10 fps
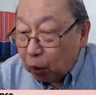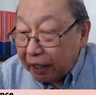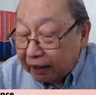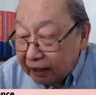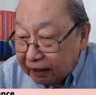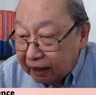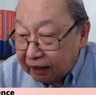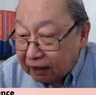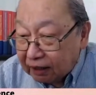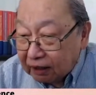
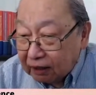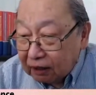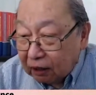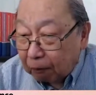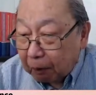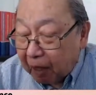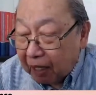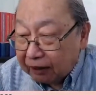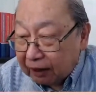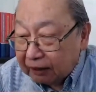weaknesses of a
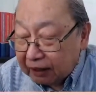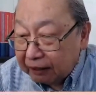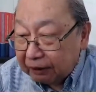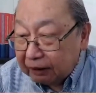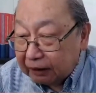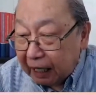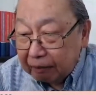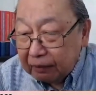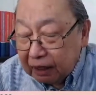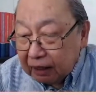party at a given time,